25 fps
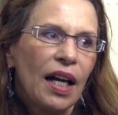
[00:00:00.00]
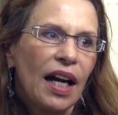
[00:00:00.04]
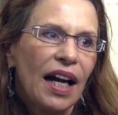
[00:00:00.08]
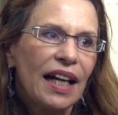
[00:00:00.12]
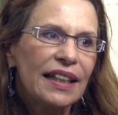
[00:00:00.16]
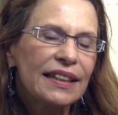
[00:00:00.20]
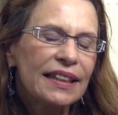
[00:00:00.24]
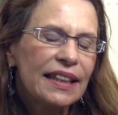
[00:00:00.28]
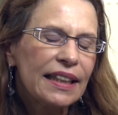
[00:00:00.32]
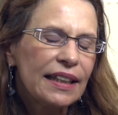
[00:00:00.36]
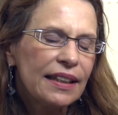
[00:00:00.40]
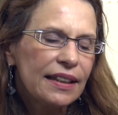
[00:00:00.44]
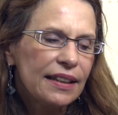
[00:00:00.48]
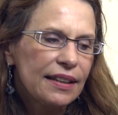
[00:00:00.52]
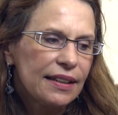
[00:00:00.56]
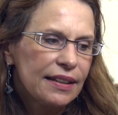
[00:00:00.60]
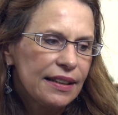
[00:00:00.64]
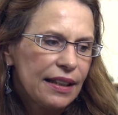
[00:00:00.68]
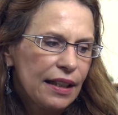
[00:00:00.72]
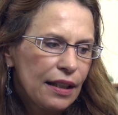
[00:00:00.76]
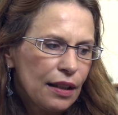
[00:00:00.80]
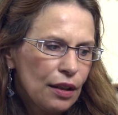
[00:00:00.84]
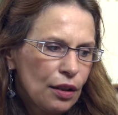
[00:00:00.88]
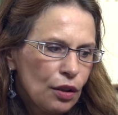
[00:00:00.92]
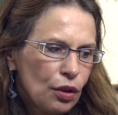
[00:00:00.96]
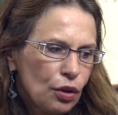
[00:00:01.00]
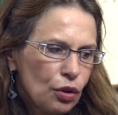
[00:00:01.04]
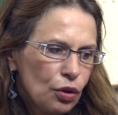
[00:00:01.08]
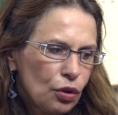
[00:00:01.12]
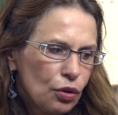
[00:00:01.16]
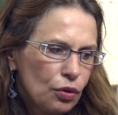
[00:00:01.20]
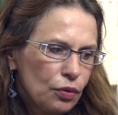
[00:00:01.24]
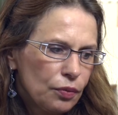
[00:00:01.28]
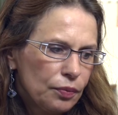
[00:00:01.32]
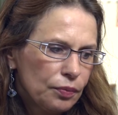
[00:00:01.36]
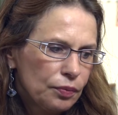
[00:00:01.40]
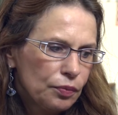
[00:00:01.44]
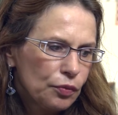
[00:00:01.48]
I think there
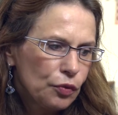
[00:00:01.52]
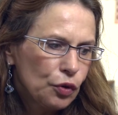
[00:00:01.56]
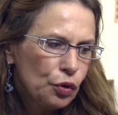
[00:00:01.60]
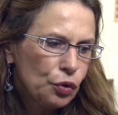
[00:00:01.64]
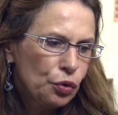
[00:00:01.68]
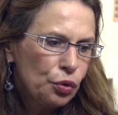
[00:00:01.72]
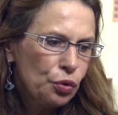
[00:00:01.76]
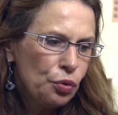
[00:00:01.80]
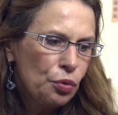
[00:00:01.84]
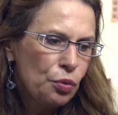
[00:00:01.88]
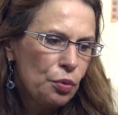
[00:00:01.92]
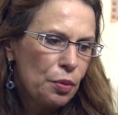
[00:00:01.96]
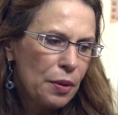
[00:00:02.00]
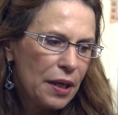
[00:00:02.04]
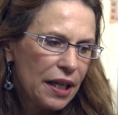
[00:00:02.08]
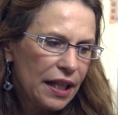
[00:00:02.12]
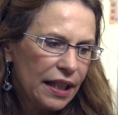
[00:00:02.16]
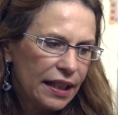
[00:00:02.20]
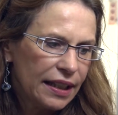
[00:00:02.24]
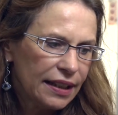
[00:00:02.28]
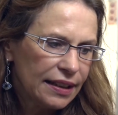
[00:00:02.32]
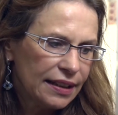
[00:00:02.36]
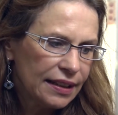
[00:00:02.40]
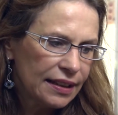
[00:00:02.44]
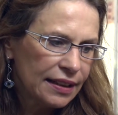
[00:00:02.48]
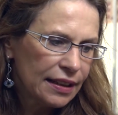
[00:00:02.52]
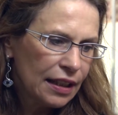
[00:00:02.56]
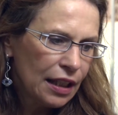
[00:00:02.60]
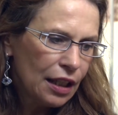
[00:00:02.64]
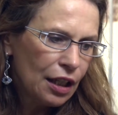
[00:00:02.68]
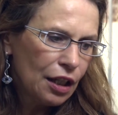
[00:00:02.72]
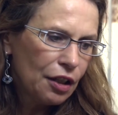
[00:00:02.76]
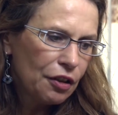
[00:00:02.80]
are two ways